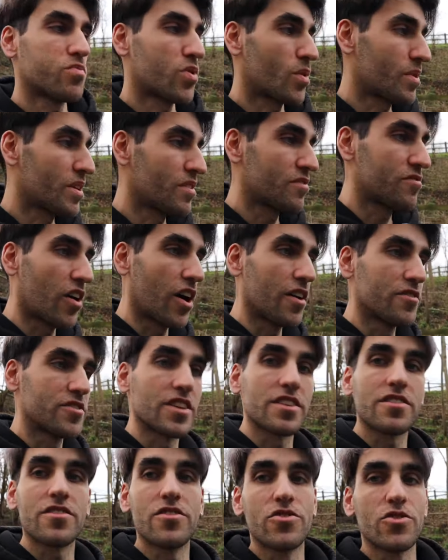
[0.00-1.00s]
probably
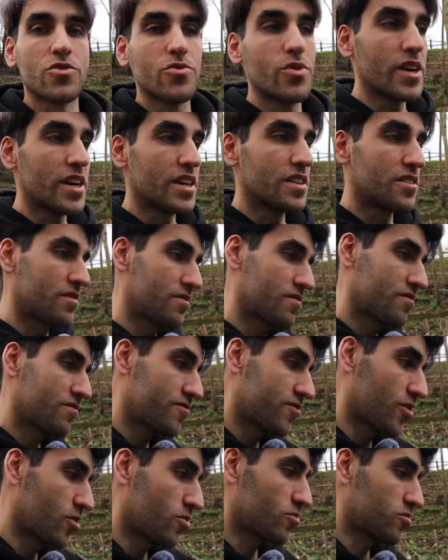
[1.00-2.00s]
500-600 quid,
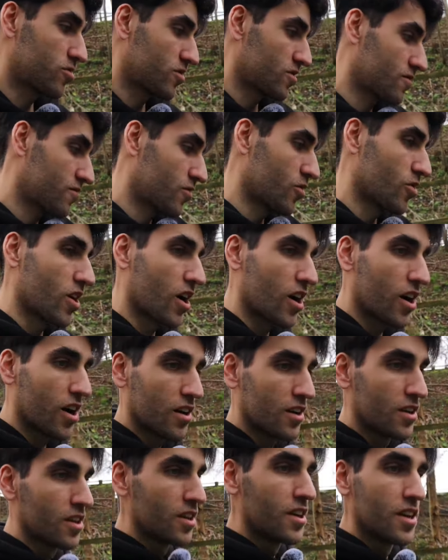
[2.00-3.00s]
full
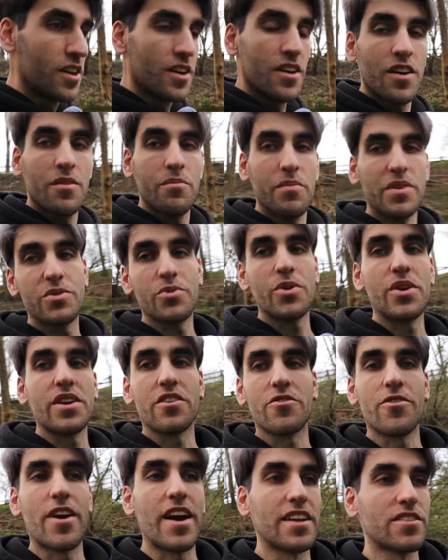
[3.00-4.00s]
car, between
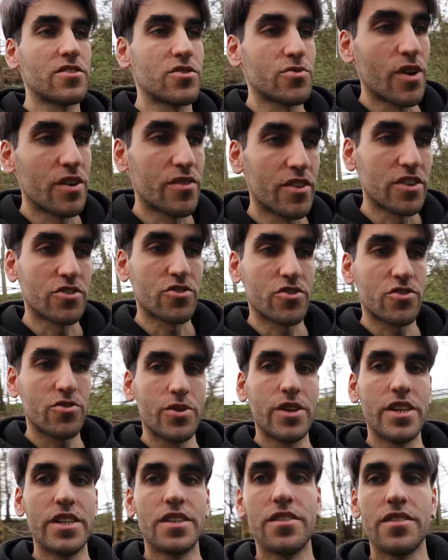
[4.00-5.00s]
a grand, 1200
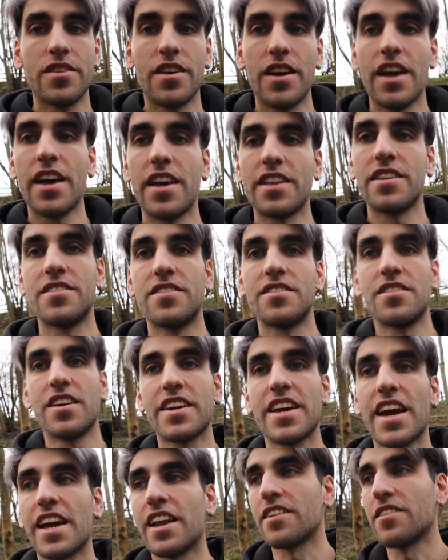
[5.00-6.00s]
quid. And
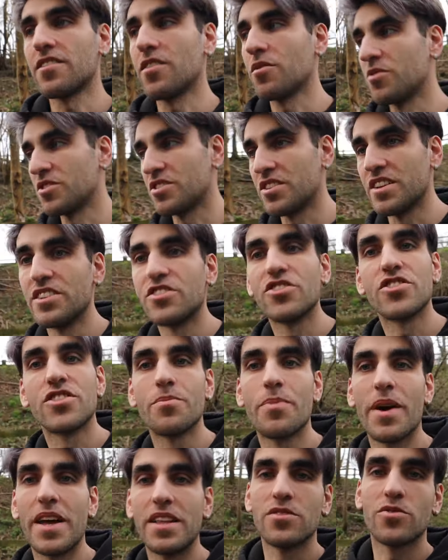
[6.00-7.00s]
again, obviously it just
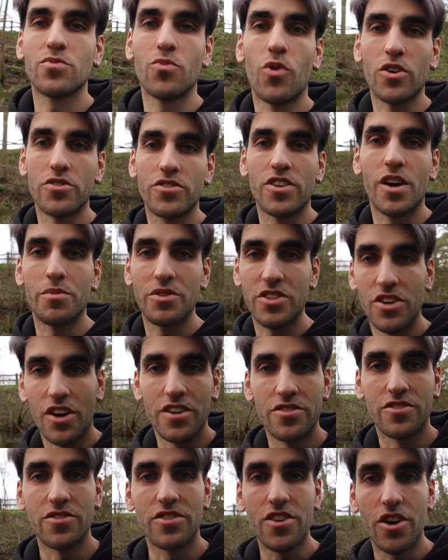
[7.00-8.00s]
depends what type of
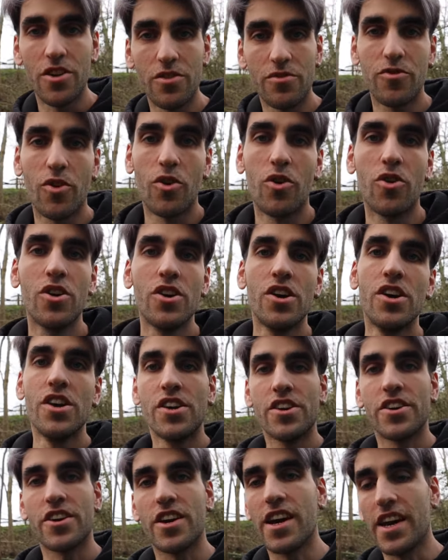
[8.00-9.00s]
tires you go for.
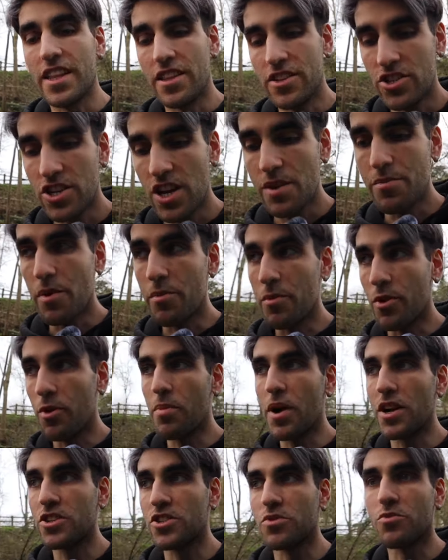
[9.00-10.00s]
You get the cheaper, more
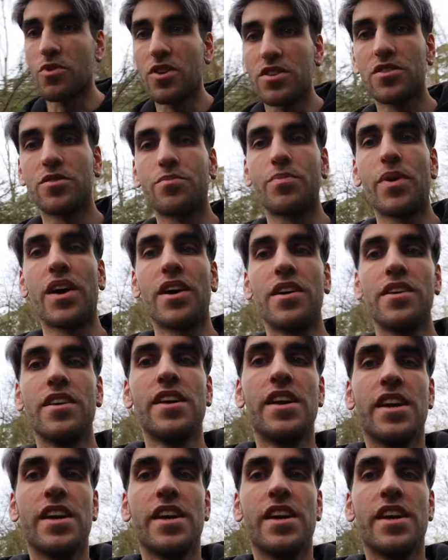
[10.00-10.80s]
budget ones, but